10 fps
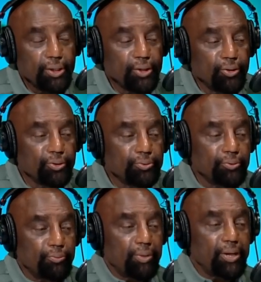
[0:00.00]
Go
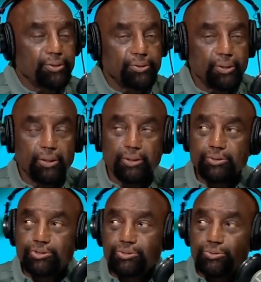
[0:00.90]
to my
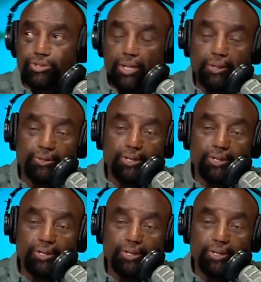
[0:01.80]
YouTube channel,